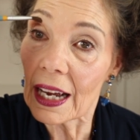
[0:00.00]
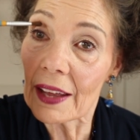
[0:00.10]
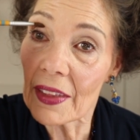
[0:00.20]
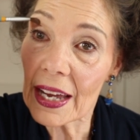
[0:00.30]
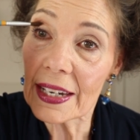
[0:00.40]

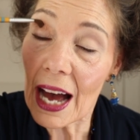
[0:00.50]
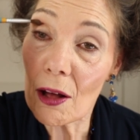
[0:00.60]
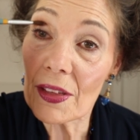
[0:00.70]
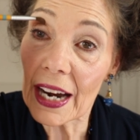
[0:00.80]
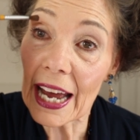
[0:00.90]
And then
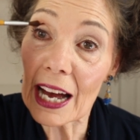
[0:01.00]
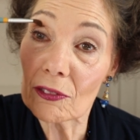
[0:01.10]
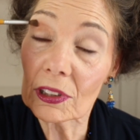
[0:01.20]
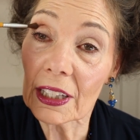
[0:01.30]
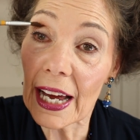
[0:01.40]
now that I have
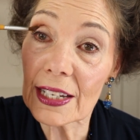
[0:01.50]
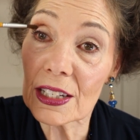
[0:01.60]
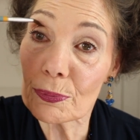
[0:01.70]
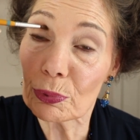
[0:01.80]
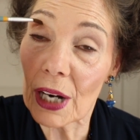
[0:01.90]

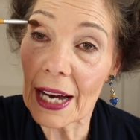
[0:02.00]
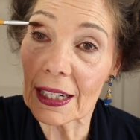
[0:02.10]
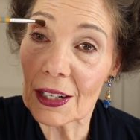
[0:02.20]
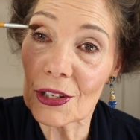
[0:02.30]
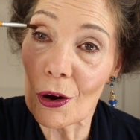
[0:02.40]
less
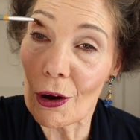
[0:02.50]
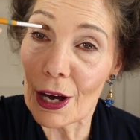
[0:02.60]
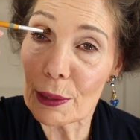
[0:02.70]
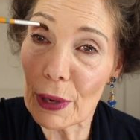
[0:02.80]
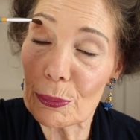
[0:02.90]
product
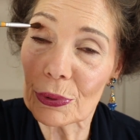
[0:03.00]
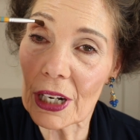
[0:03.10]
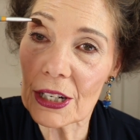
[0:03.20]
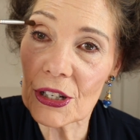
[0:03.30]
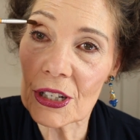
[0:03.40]
on my
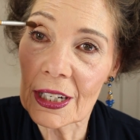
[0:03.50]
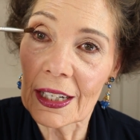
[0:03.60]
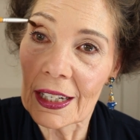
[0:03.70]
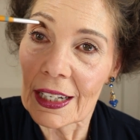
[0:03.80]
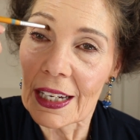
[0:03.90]
brush,
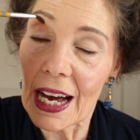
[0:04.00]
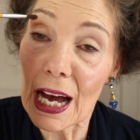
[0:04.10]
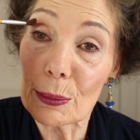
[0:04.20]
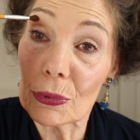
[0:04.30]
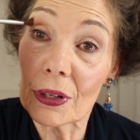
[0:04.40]

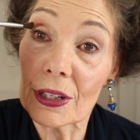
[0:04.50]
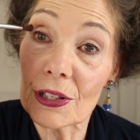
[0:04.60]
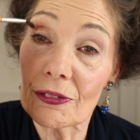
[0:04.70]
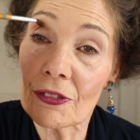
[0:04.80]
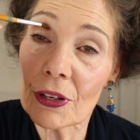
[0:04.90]
I'm going to
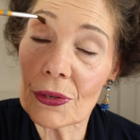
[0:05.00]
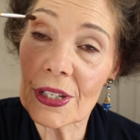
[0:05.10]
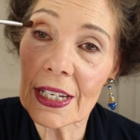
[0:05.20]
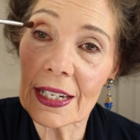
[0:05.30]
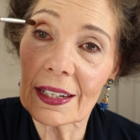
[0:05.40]
diffuse
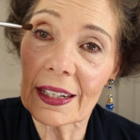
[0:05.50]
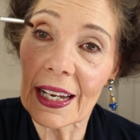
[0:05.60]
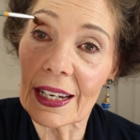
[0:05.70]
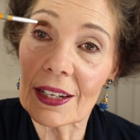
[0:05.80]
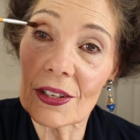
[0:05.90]
it
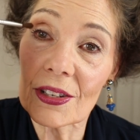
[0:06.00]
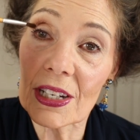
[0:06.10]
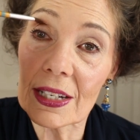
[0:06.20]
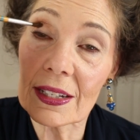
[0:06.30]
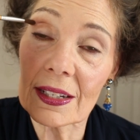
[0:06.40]
and
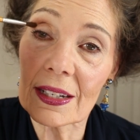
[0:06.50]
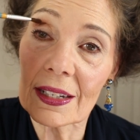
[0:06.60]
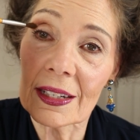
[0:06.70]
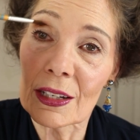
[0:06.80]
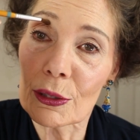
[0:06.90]
just
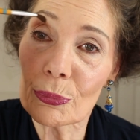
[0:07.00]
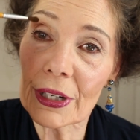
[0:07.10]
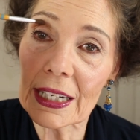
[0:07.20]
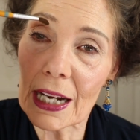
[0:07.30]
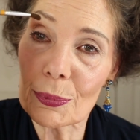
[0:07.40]

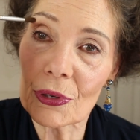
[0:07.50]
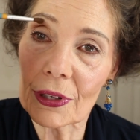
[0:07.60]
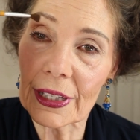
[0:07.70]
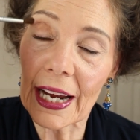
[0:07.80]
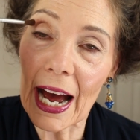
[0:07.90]
bring it up
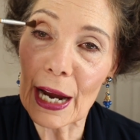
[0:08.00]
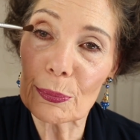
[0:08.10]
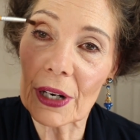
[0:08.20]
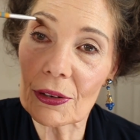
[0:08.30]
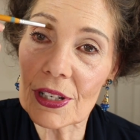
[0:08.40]
toward the
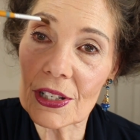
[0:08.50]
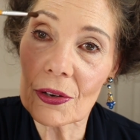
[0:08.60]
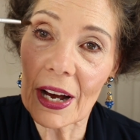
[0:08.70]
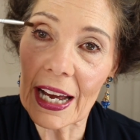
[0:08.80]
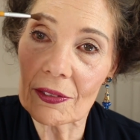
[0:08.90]
eyebrow, just
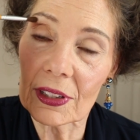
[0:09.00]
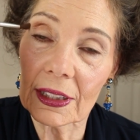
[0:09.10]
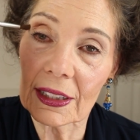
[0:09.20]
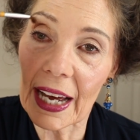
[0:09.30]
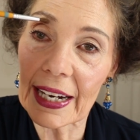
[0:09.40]
so I have a
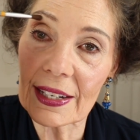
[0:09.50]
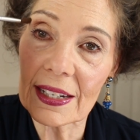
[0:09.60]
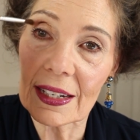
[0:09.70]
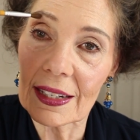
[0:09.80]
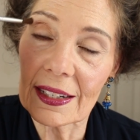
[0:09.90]

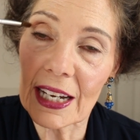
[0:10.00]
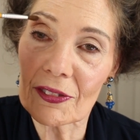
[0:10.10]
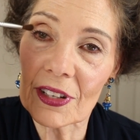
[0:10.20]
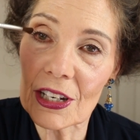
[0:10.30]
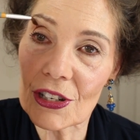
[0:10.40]
light
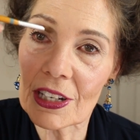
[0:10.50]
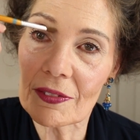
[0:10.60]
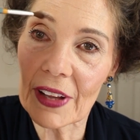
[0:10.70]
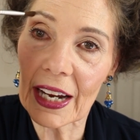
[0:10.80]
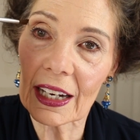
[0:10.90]
definition
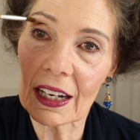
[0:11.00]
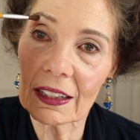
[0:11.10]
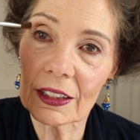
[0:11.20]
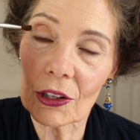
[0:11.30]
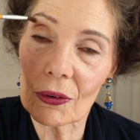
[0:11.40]
of that
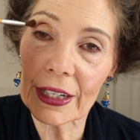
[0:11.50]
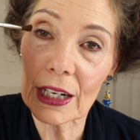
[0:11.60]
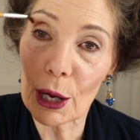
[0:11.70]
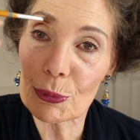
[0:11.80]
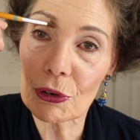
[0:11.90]
color going
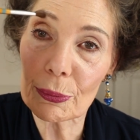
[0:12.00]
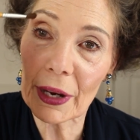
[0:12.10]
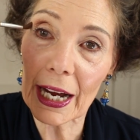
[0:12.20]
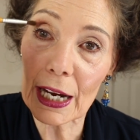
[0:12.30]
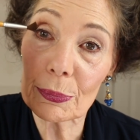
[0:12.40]
up toward
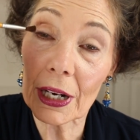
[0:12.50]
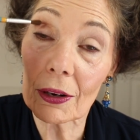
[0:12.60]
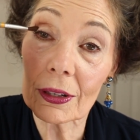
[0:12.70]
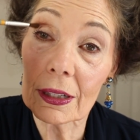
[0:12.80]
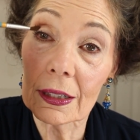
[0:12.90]
my eyebrow.